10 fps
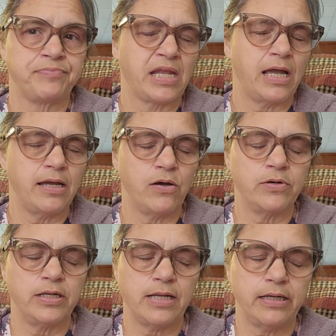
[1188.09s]
I
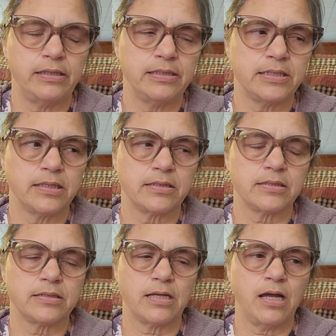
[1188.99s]
own a
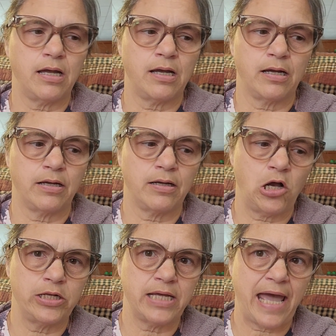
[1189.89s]
96
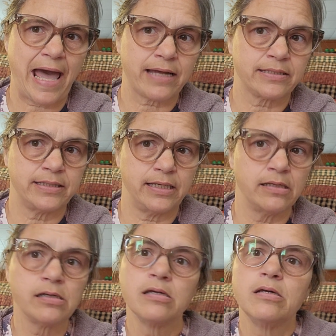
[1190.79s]
Honda
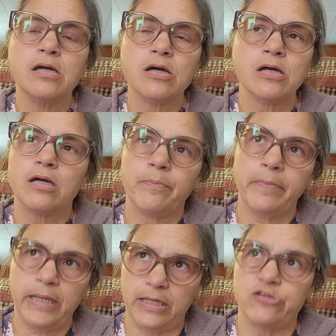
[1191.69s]
Acti
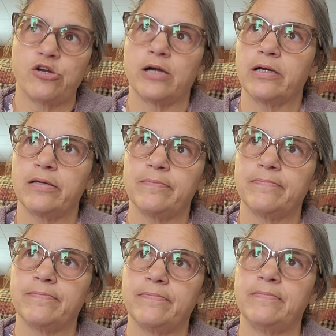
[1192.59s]
mini truck.
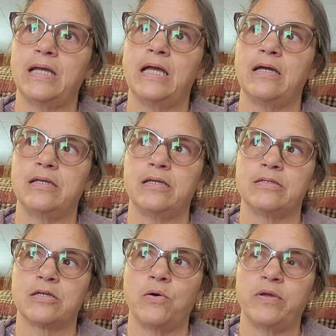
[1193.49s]
And
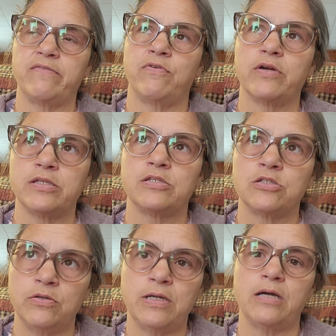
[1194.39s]
it's going for its
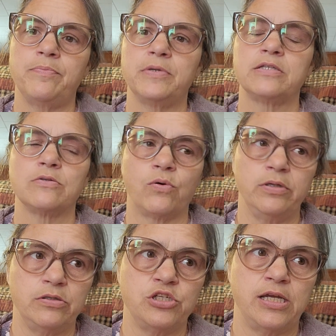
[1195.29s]
tune-up, its
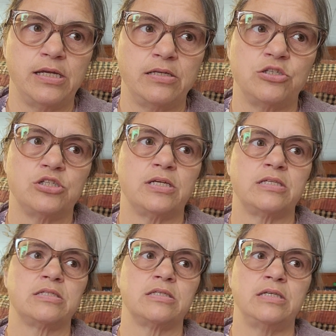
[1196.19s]
oil change,
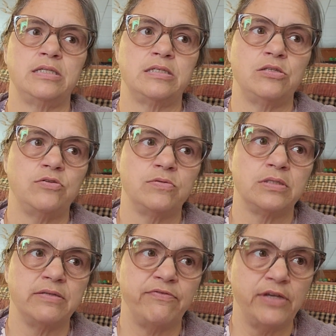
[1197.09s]
it needs a new
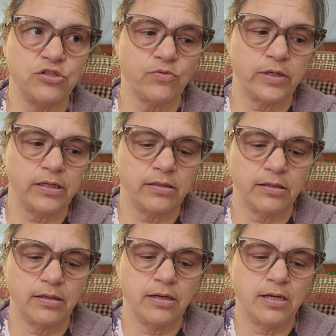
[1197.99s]
CV joint,
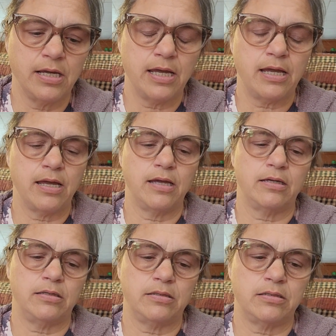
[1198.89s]

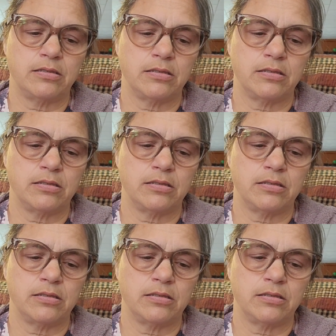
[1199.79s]
and